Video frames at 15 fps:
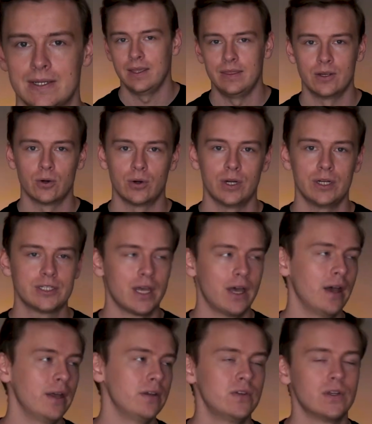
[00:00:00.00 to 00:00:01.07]
And there were a
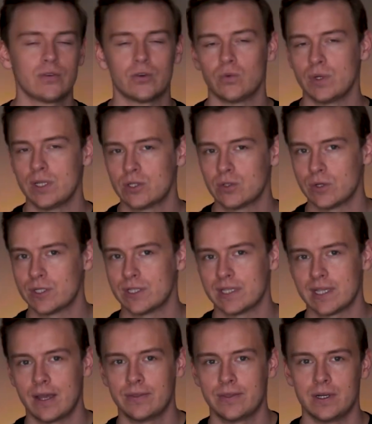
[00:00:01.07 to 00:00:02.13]
ton of different resources
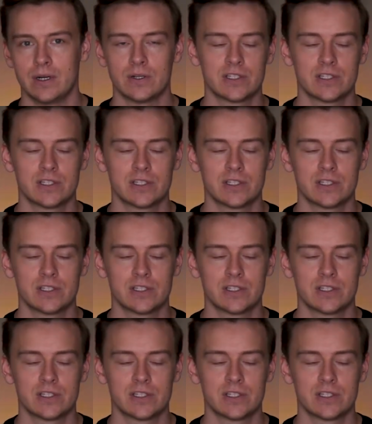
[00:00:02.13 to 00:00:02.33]
out there.